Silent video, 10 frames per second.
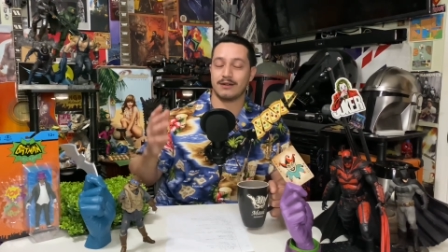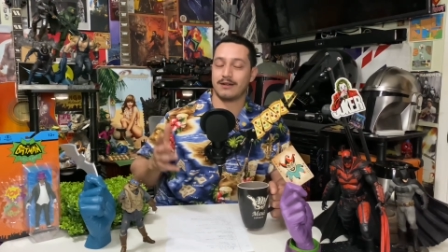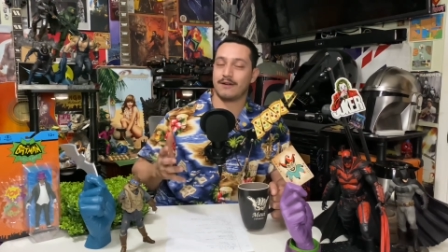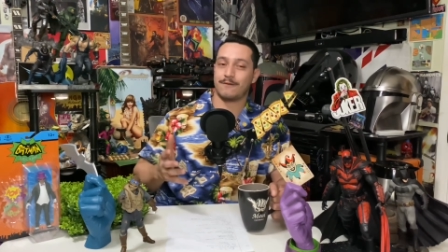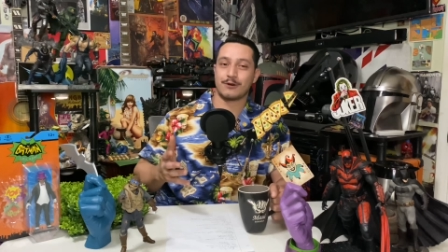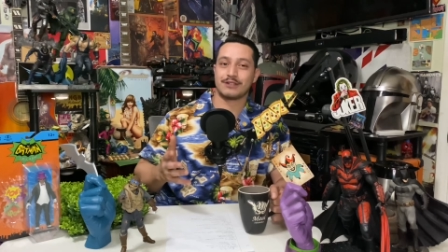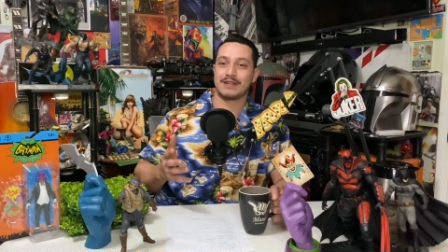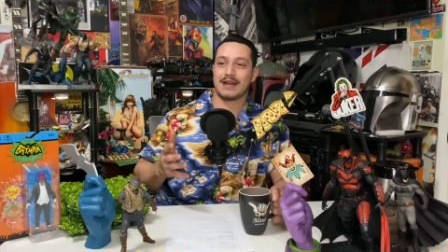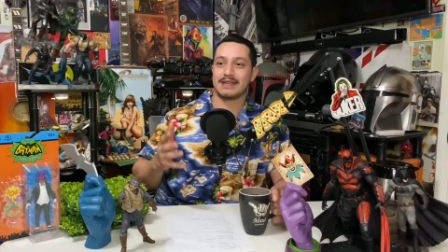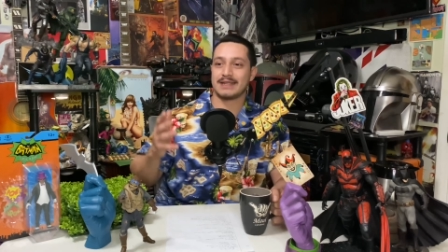
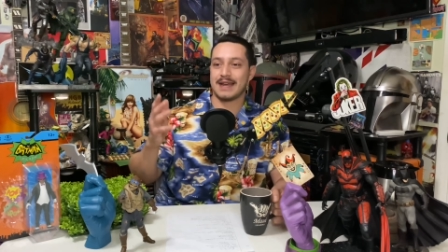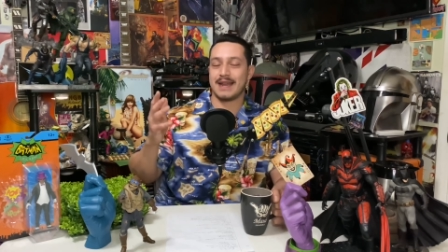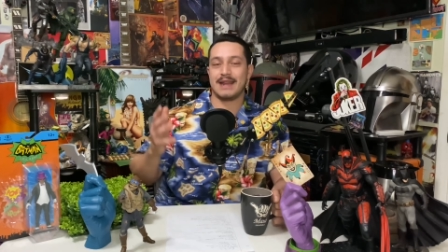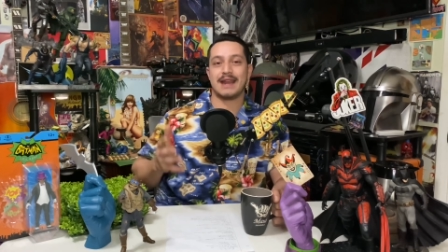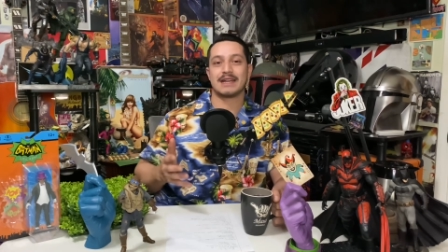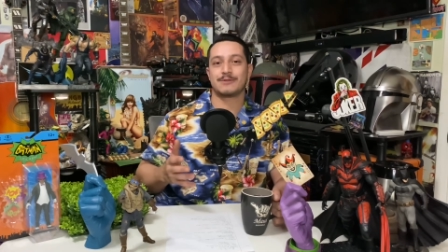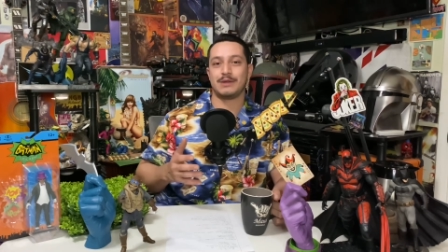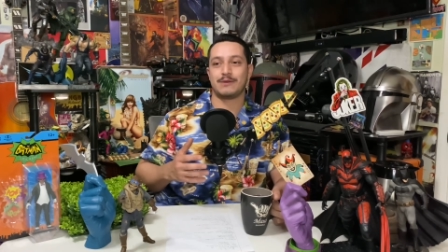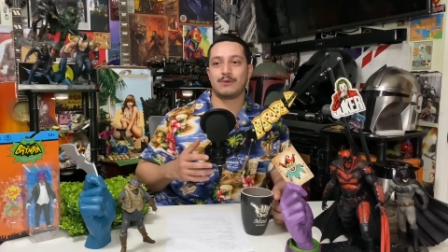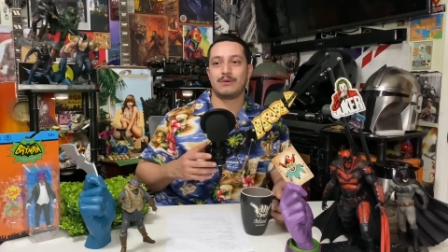unfortunately, guys, next
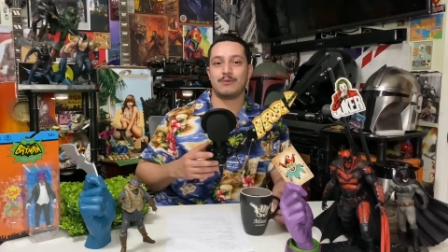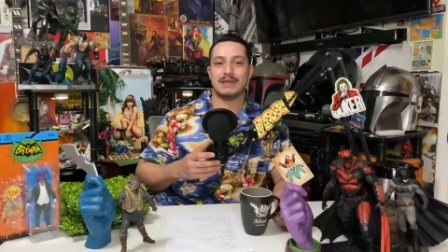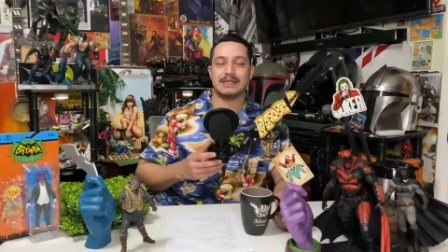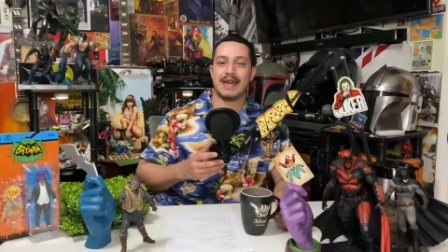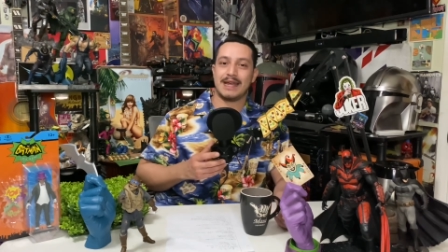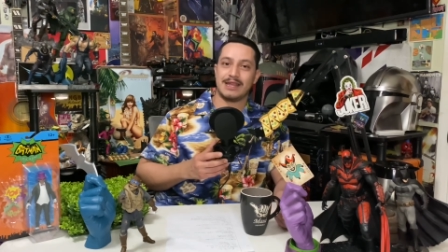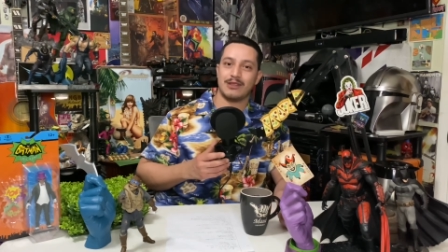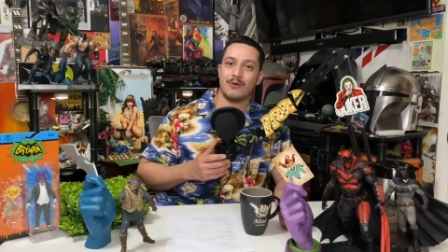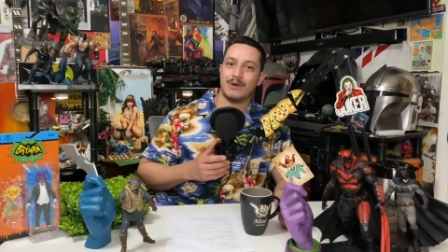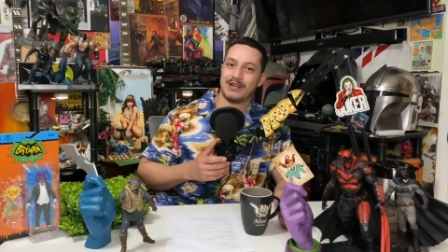week we will be taking
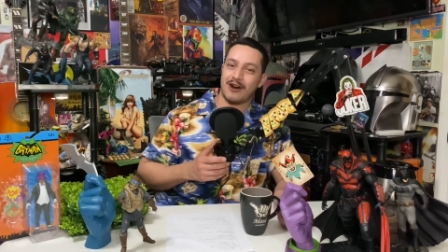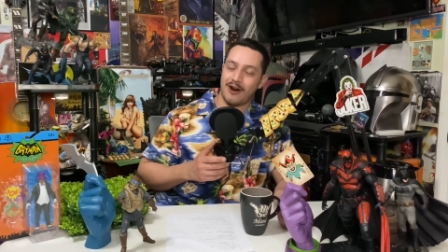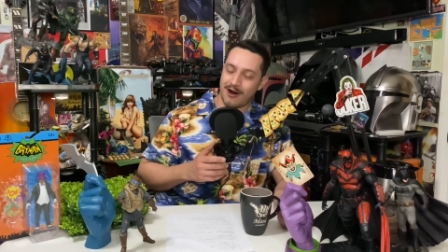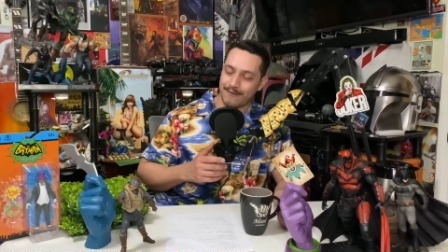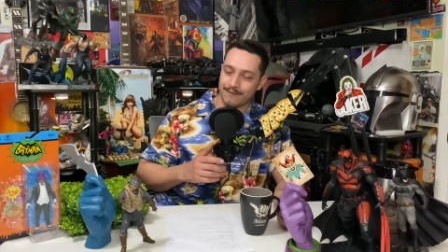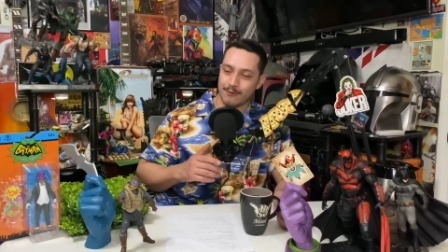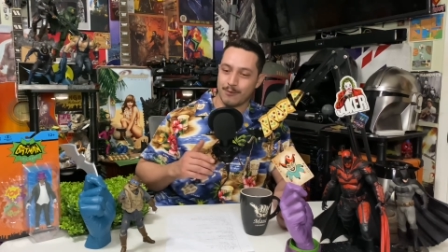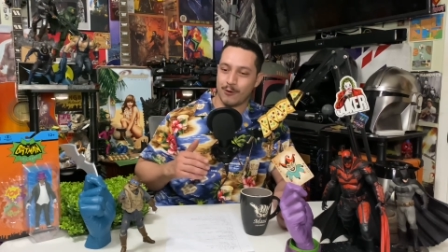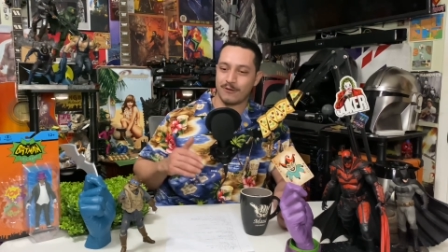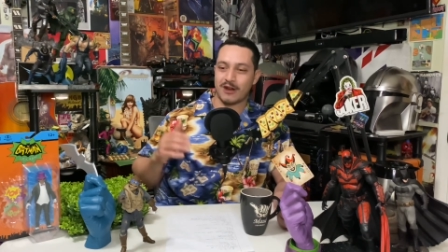the week off from
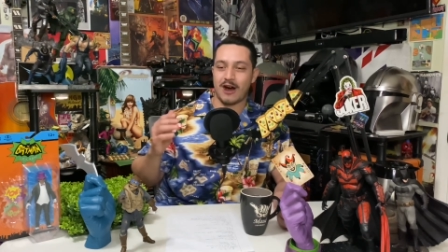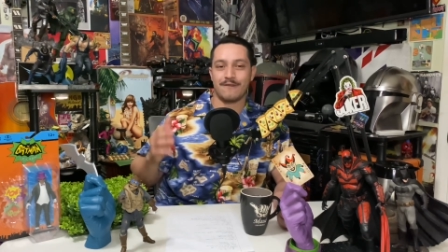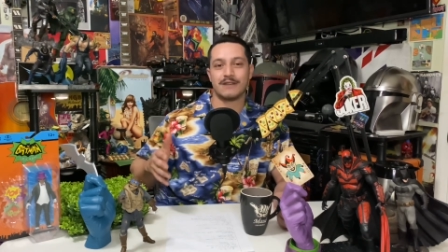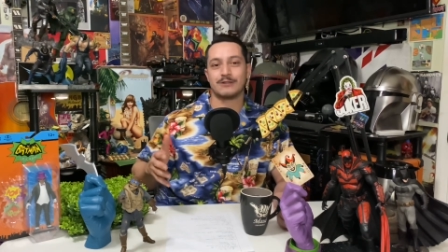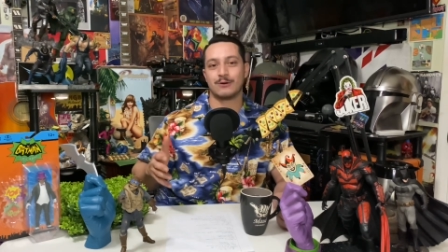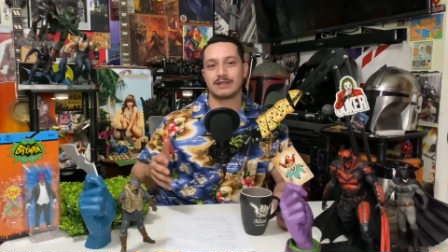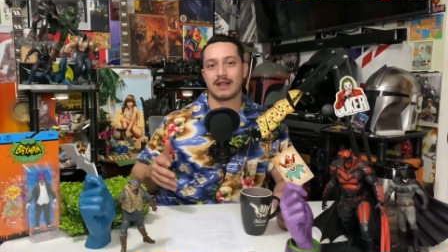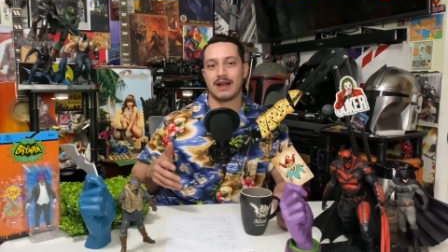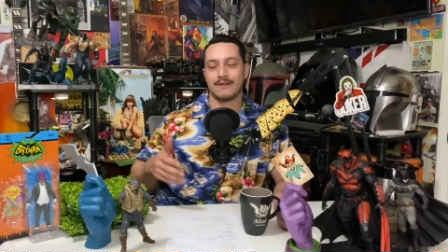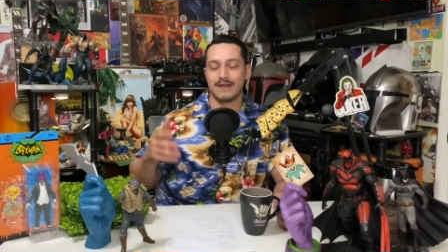both Coffee and Toys
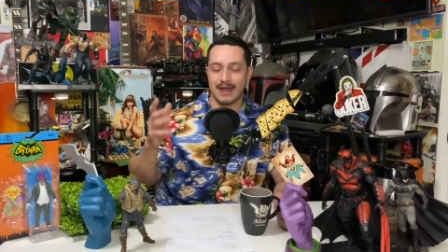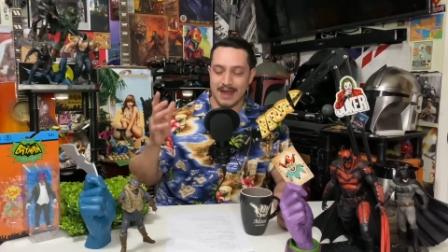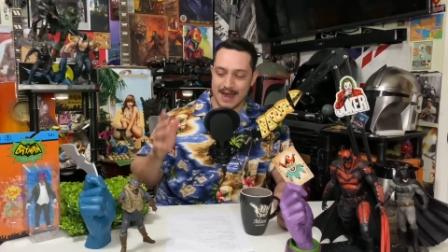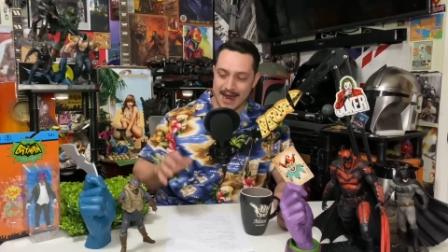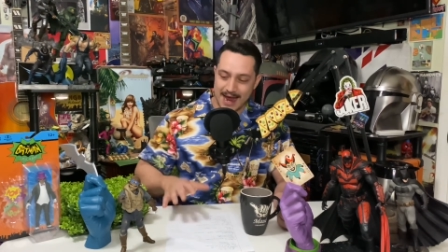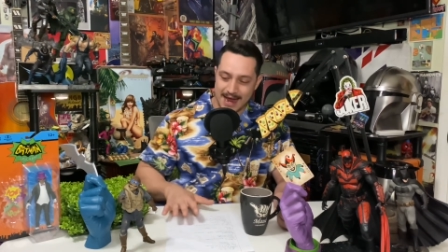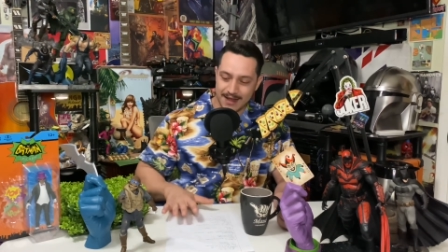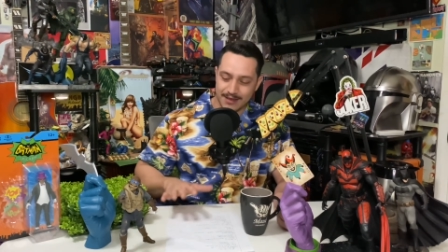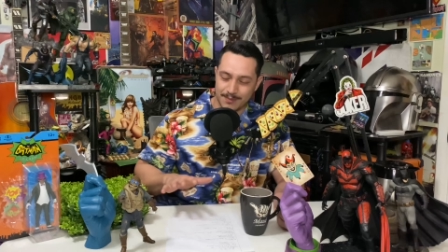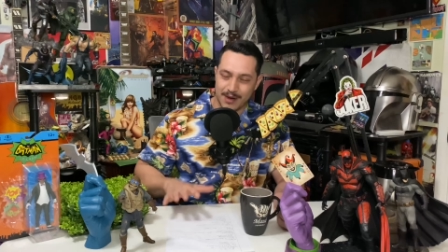Live
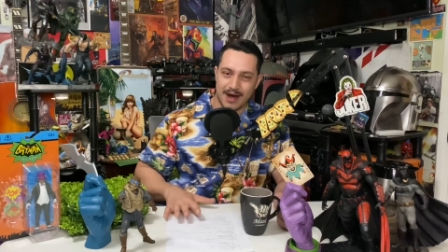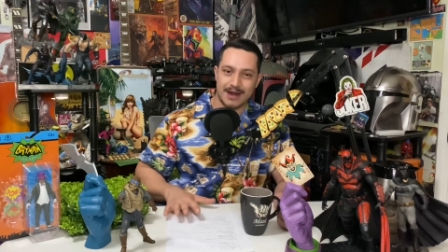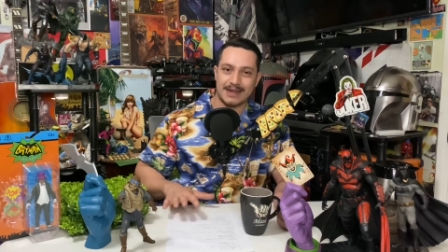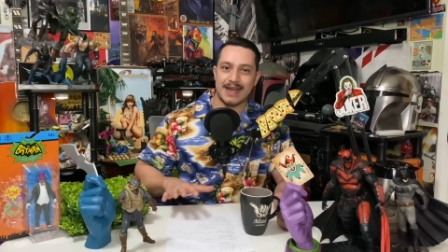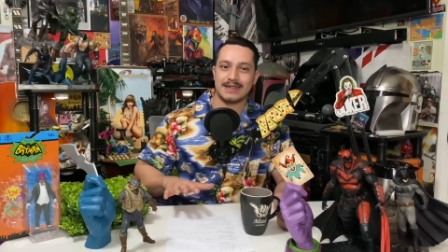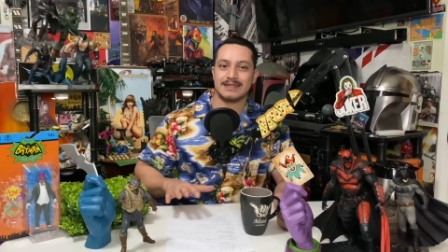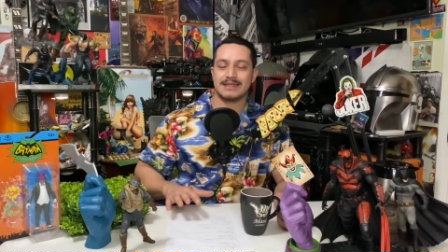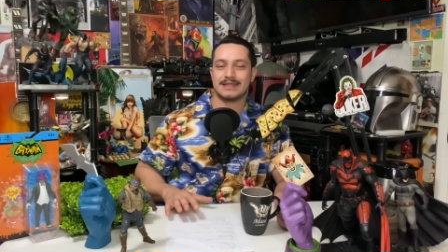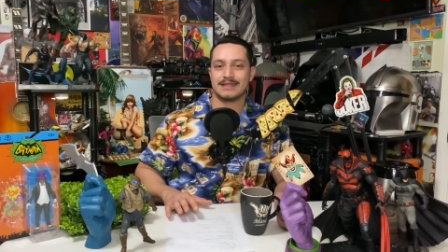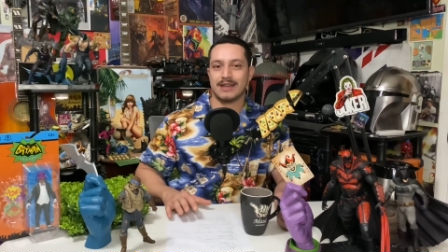and the podcast
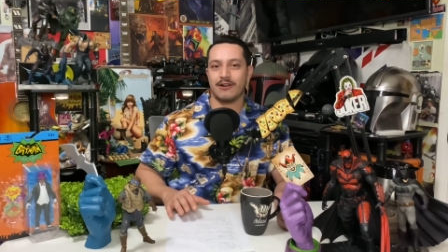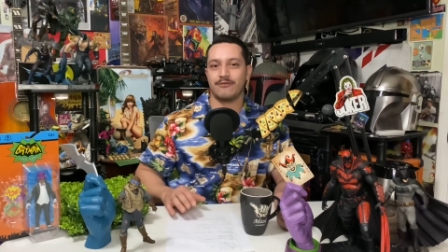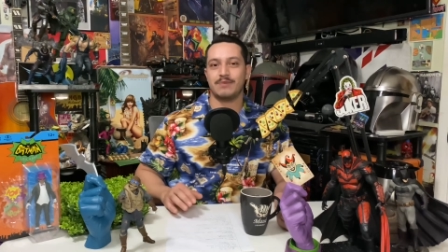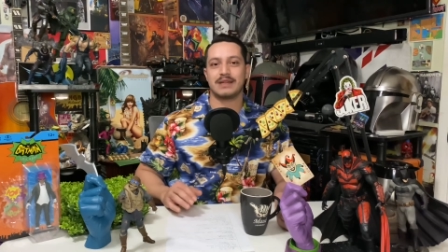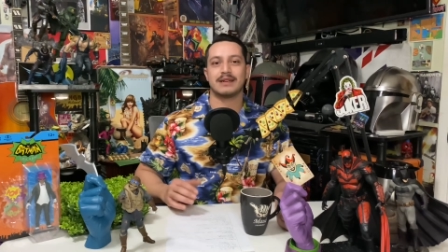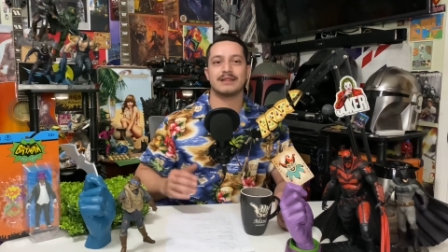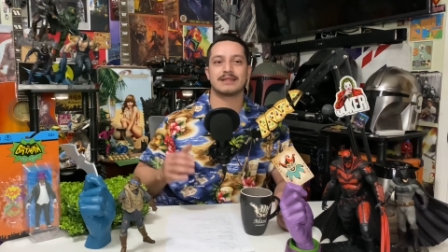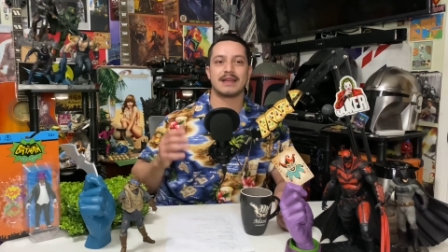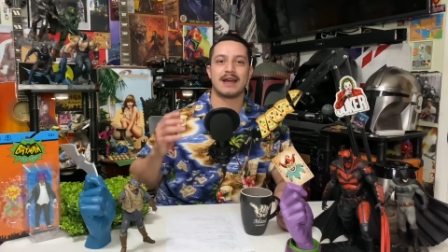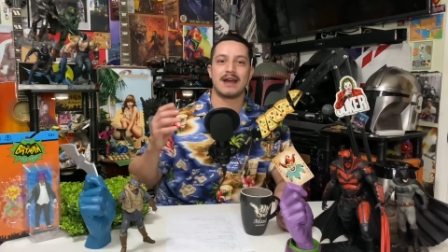itself because